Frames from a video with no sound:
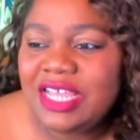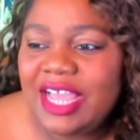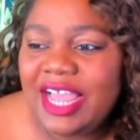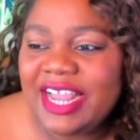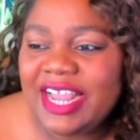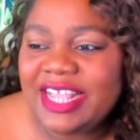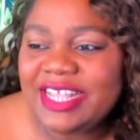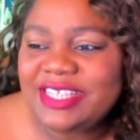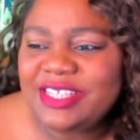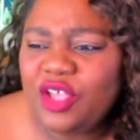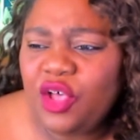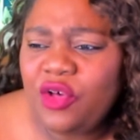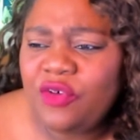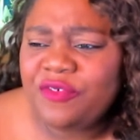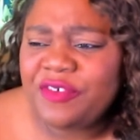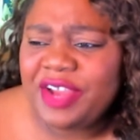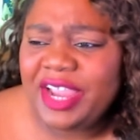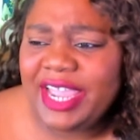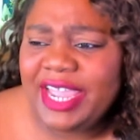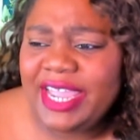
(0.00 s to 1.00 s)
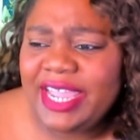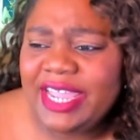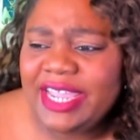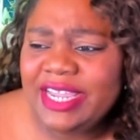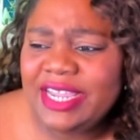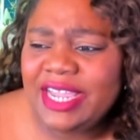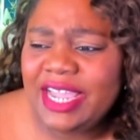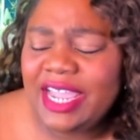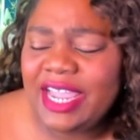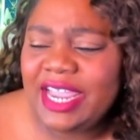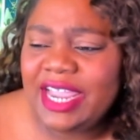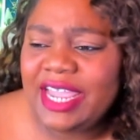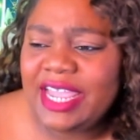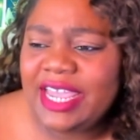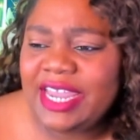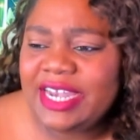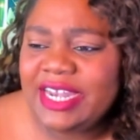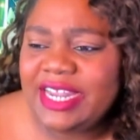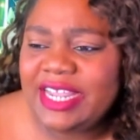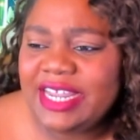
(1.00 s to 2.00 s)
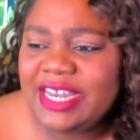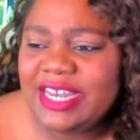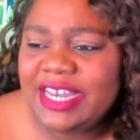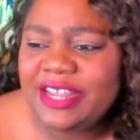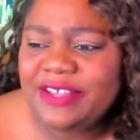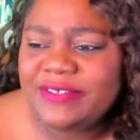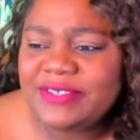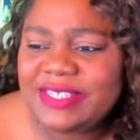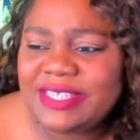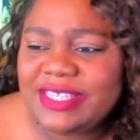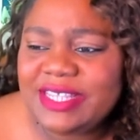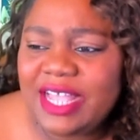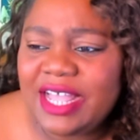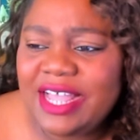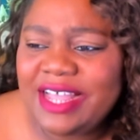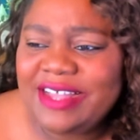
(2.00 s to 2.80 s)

guess overhang, and getting those